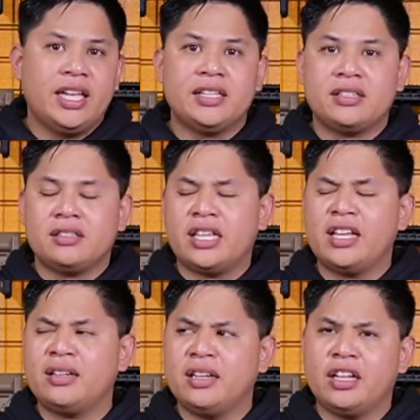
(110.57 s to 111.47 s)
is
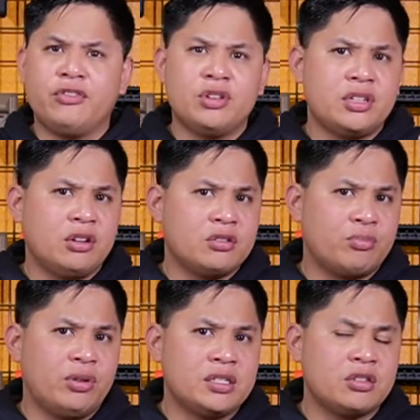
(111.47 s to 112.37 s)
instead of using your
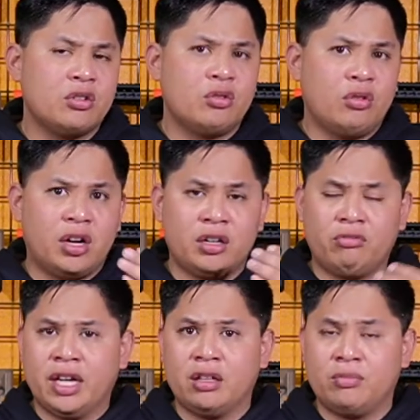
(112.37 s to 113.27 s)
suppressor on a
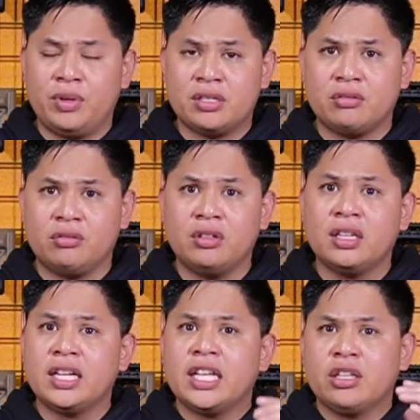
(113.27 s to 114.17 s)
regular pistol,
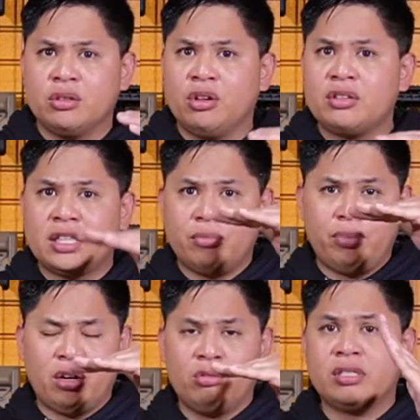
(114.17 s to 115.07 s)
you'll notice that the
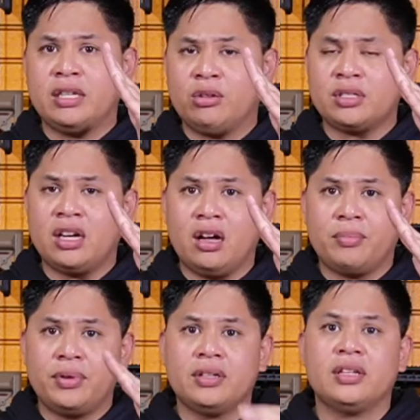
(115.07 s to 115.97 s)
barrel will tilt up.
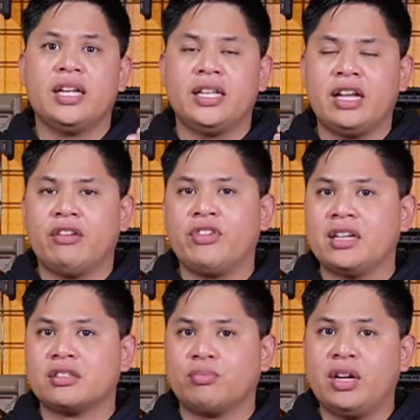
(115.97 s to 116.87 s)
Now if you had a
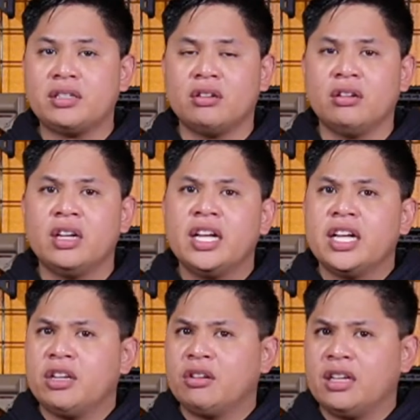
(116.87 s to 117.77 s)
suppressor,
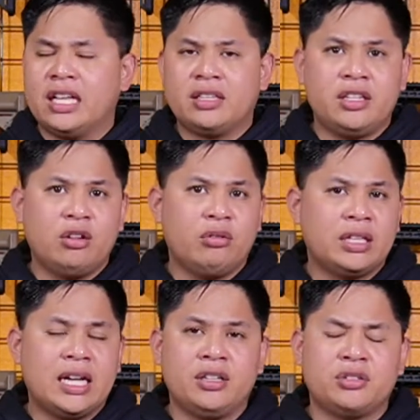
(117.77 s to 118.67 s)
you're going to have to deal with
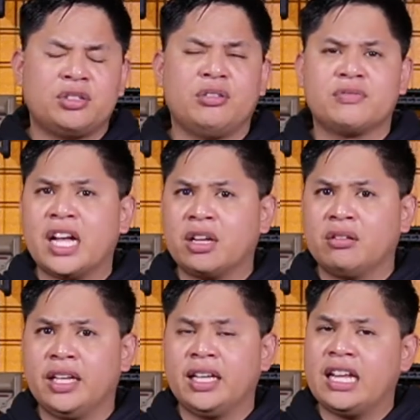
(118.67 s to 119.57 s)
that issue of
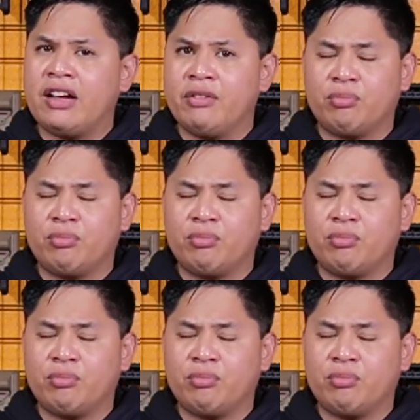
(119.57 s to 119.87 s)
cycling and having